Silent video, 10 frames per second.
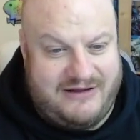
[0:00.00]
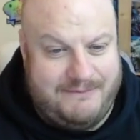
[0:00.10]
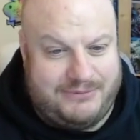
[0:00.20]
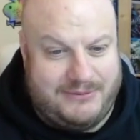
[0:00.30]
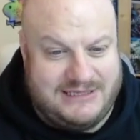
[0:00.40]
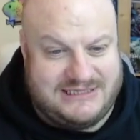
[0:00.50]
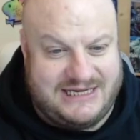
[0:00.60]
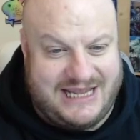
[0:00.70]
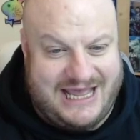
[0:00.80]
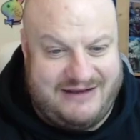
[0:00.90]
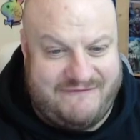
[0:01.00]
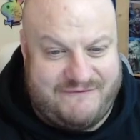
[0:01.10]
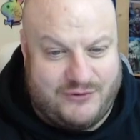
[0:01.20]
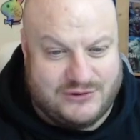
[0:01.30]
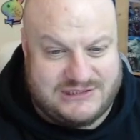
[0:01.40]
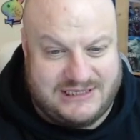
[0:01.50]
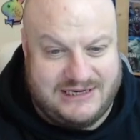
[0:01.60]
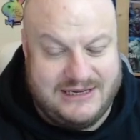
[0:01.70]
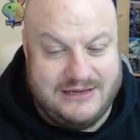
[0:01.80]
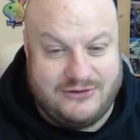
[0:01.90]
implementing and
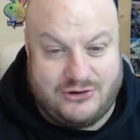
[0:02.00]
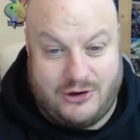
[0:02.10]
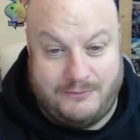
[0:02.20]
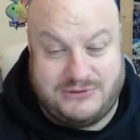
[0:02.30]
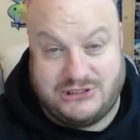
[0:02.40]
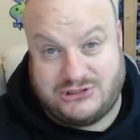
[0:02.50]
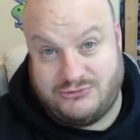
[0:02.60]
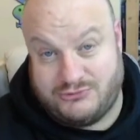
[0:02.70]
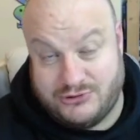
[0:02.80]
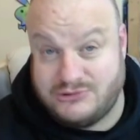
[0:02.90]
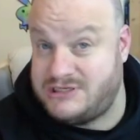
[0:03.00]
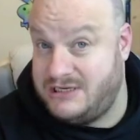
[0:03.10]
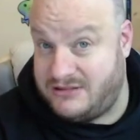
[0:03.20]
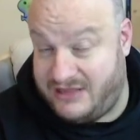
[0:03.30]
enforcing the competition rules?